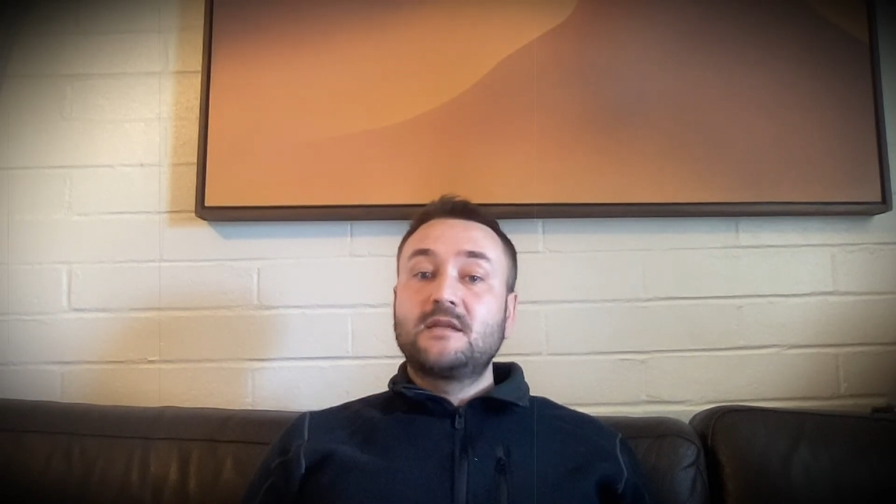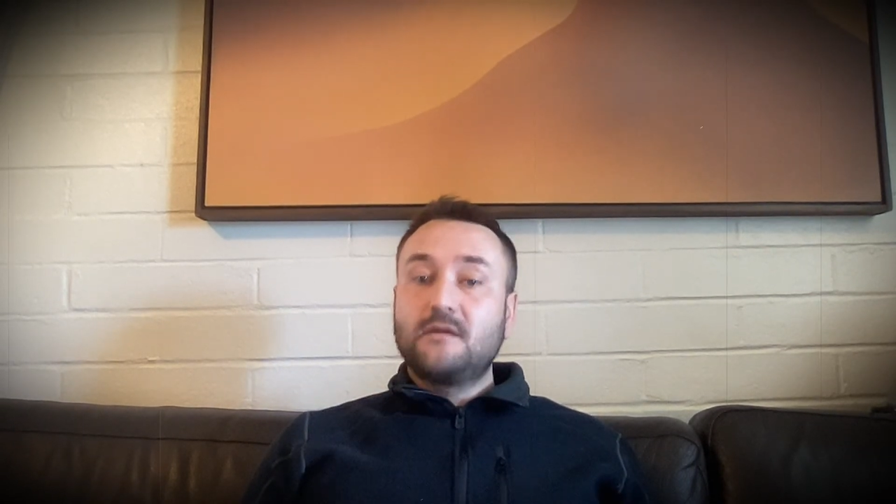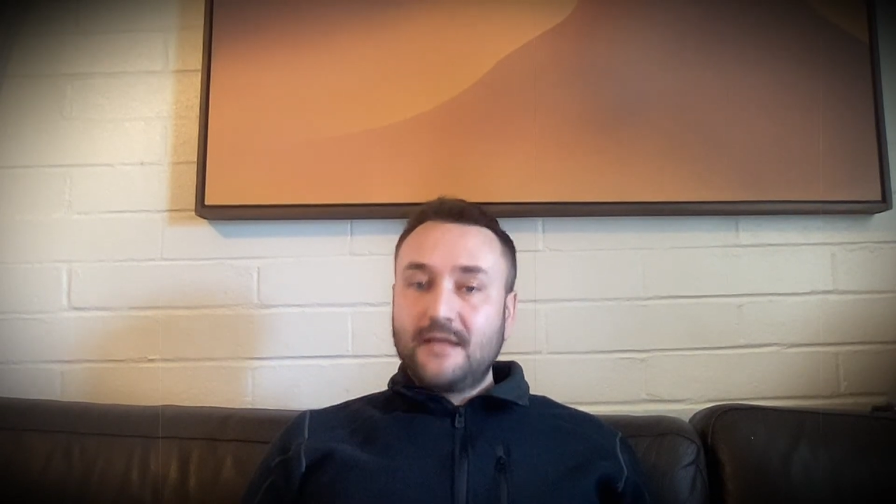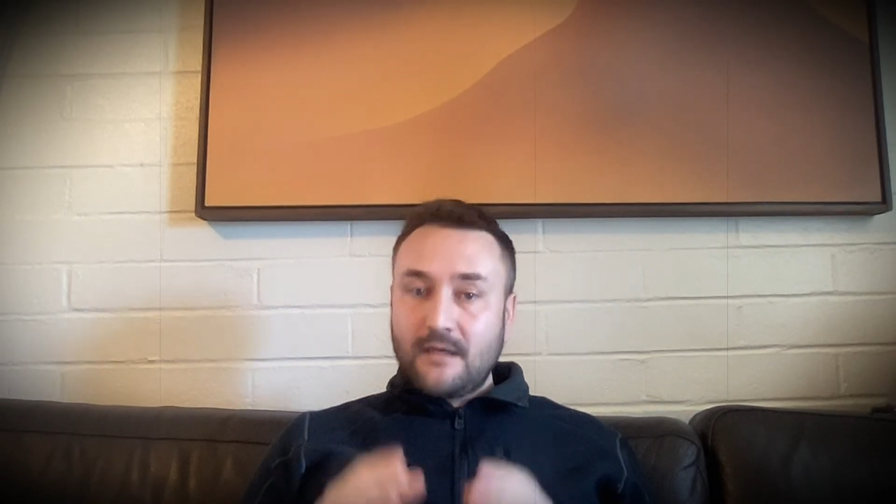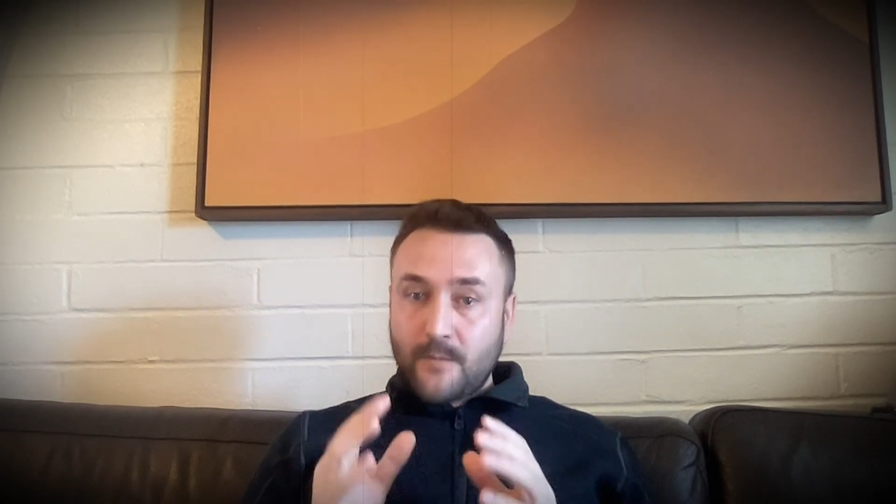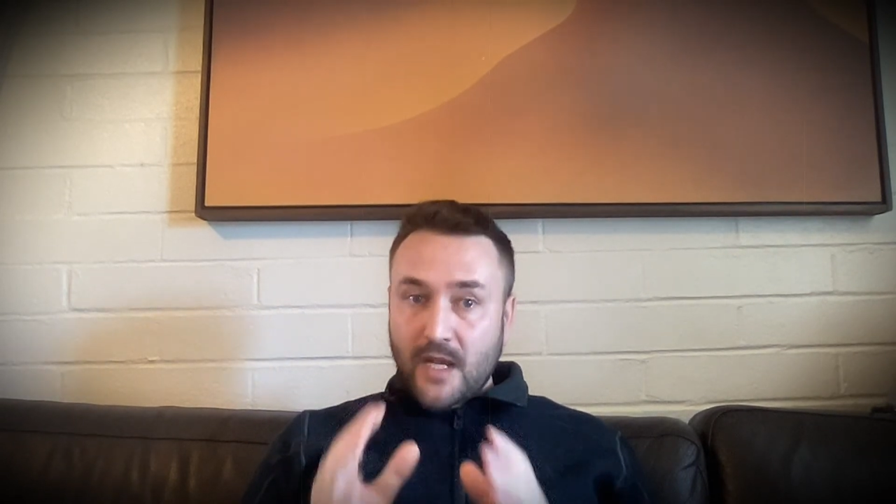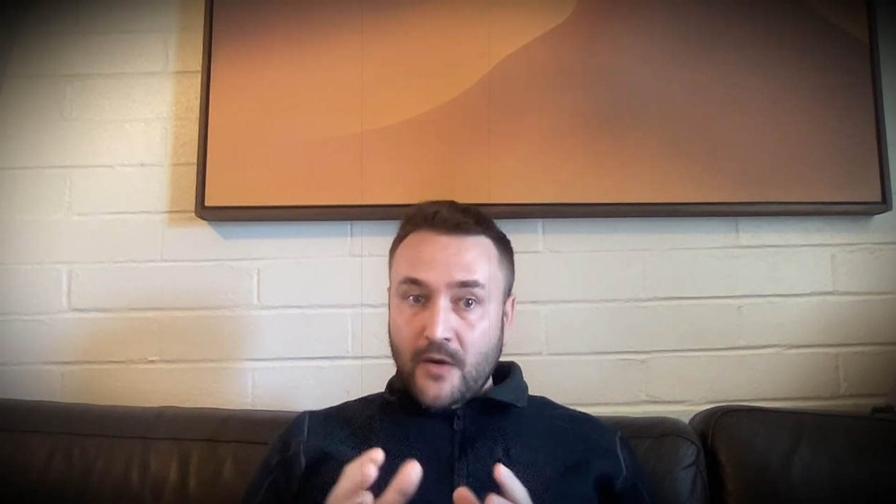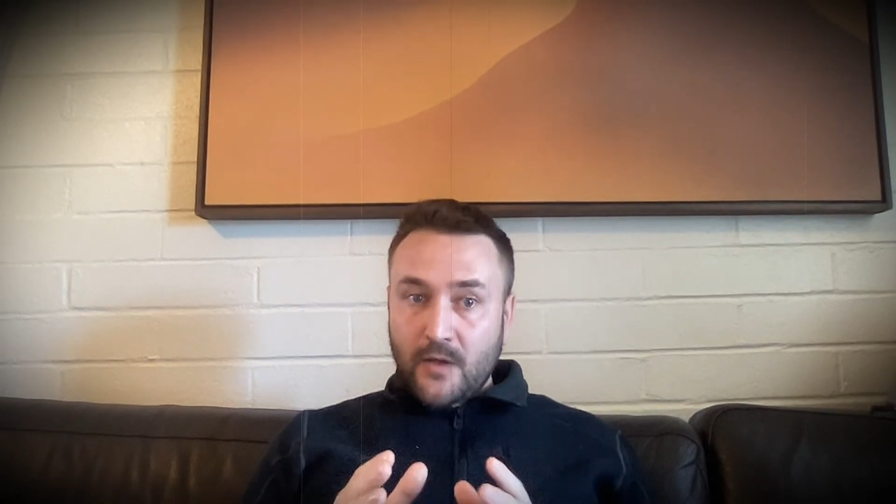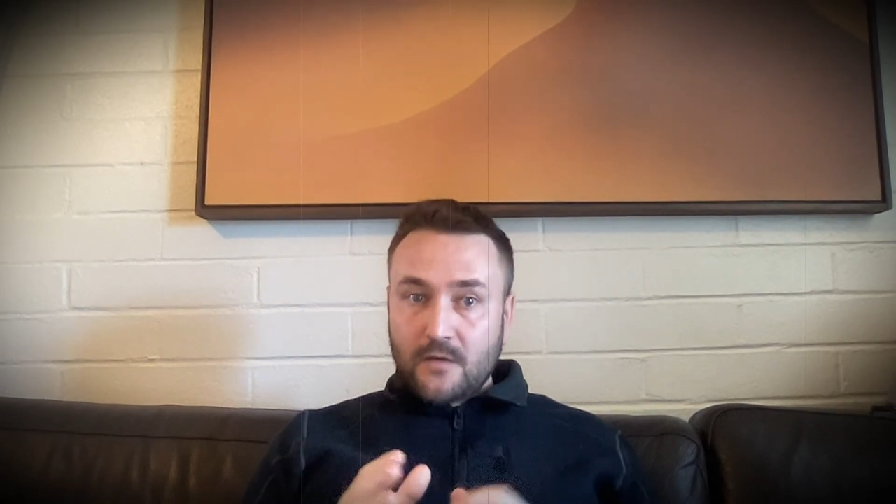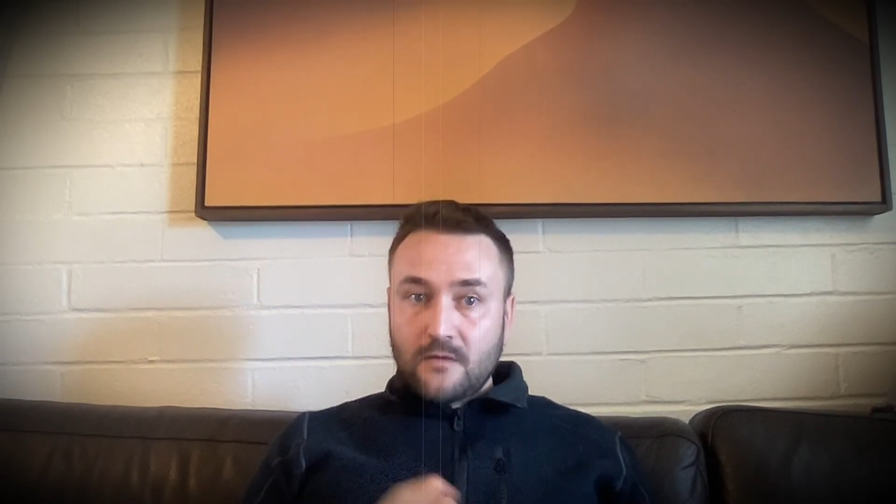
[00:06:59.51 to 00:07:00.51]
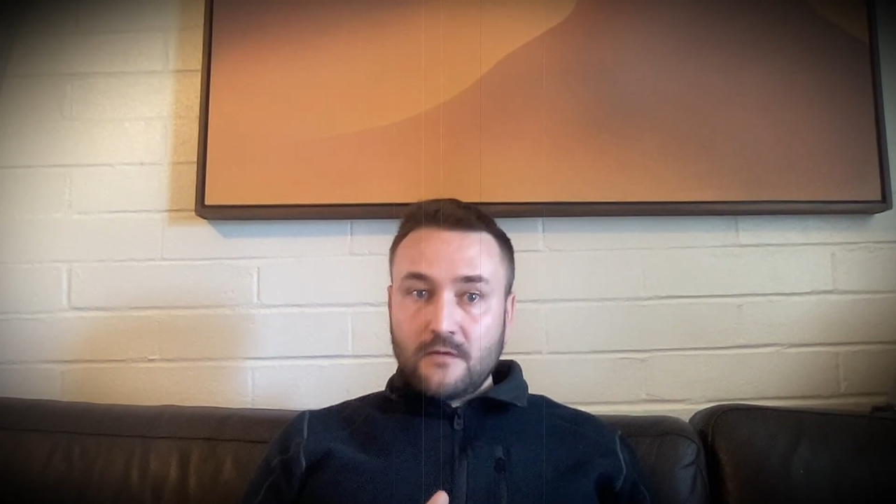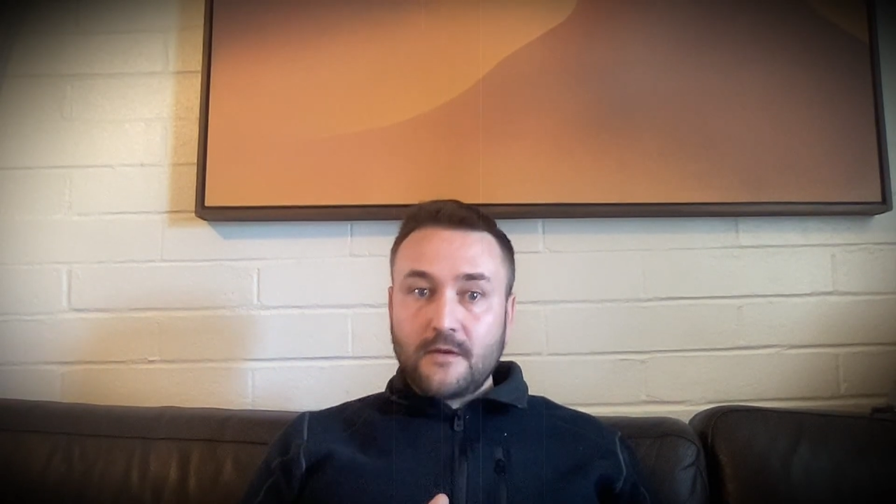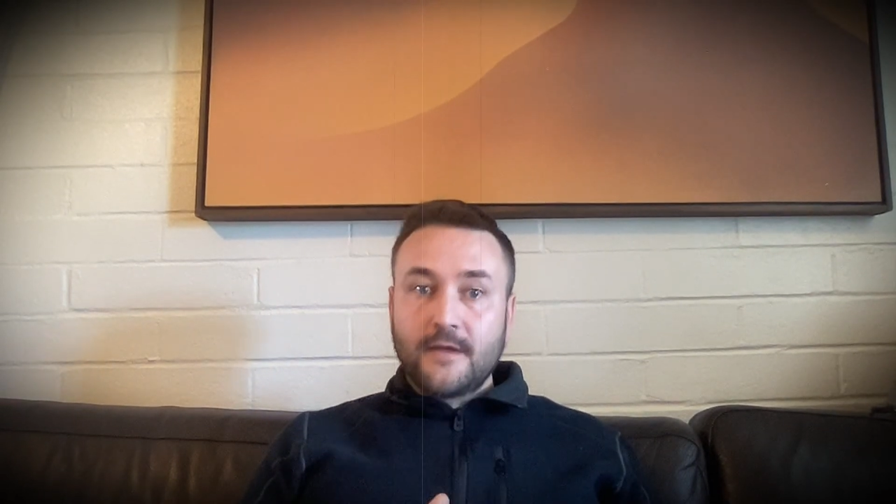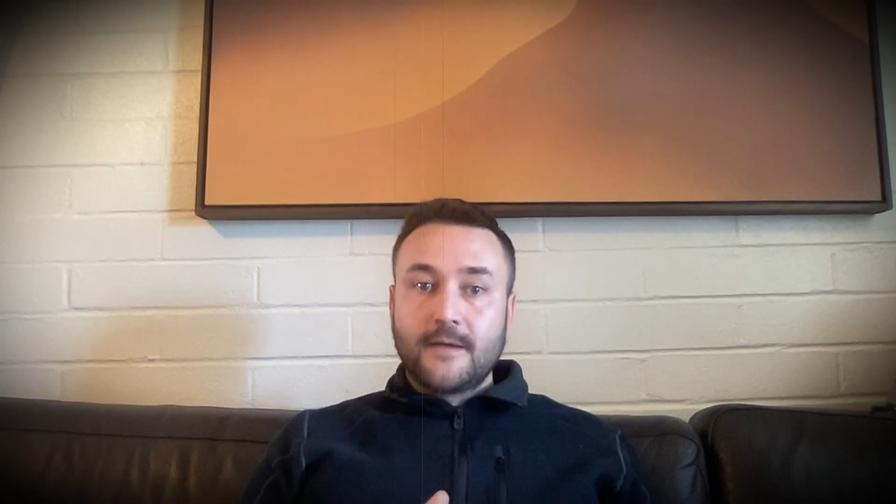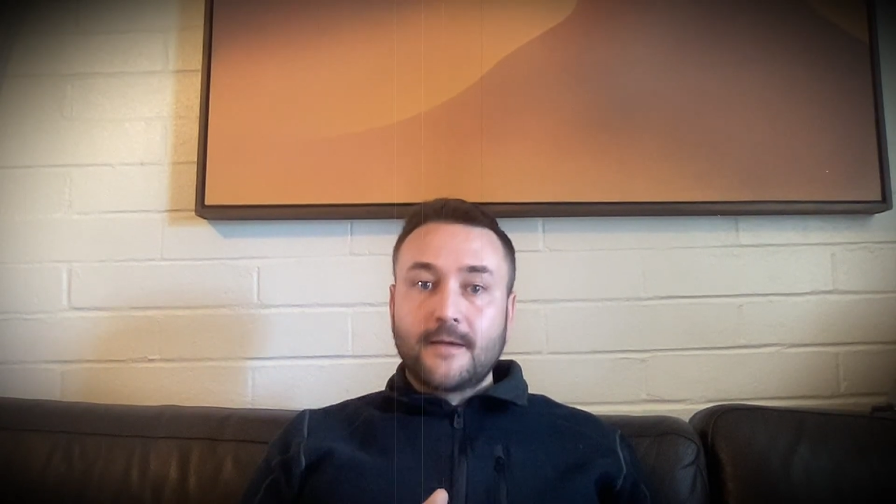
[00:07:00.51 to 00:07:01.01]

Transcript: to the empirical,